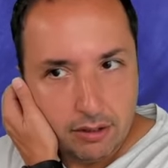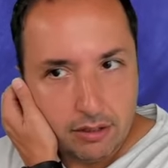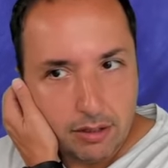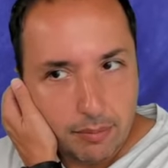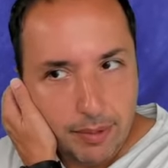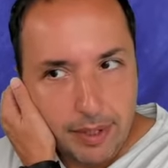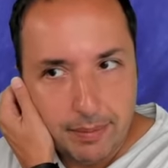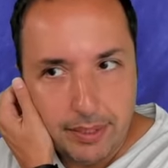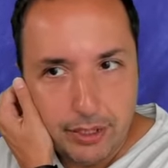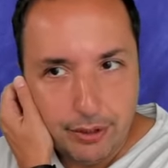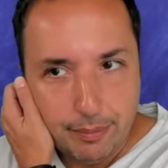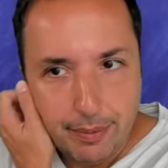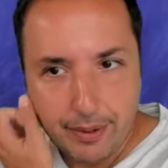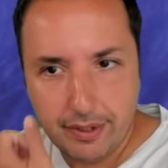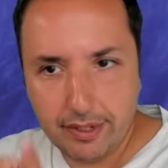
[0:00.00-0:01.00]
Or maybe two
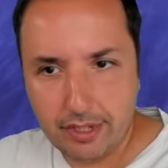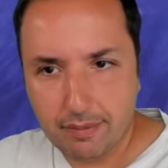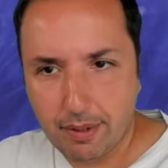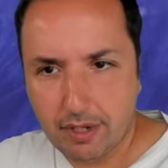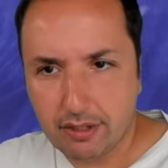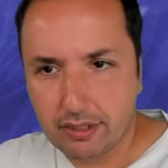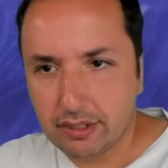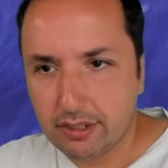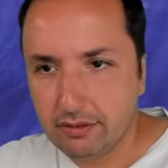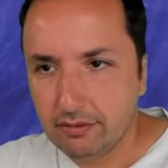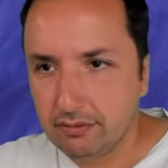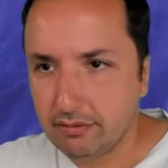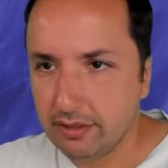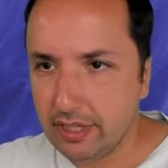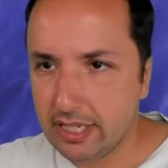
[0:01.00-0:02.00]
pawns, because
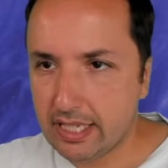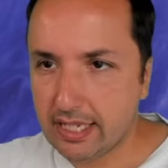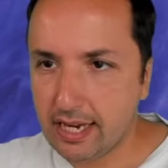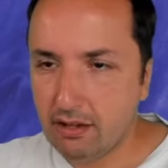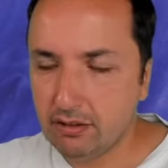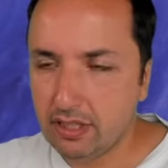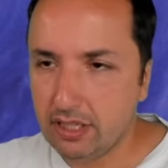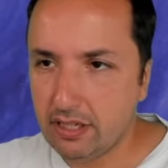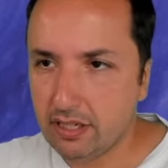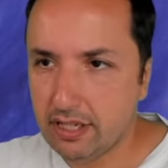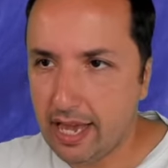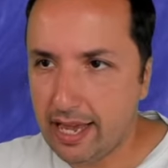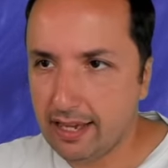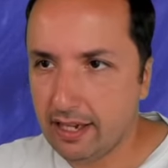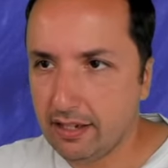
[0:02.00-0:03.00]
let's count this as
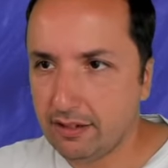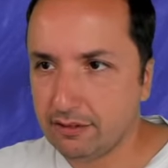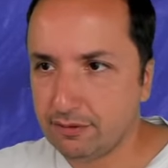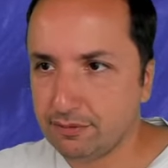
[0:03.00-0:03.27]
hanging.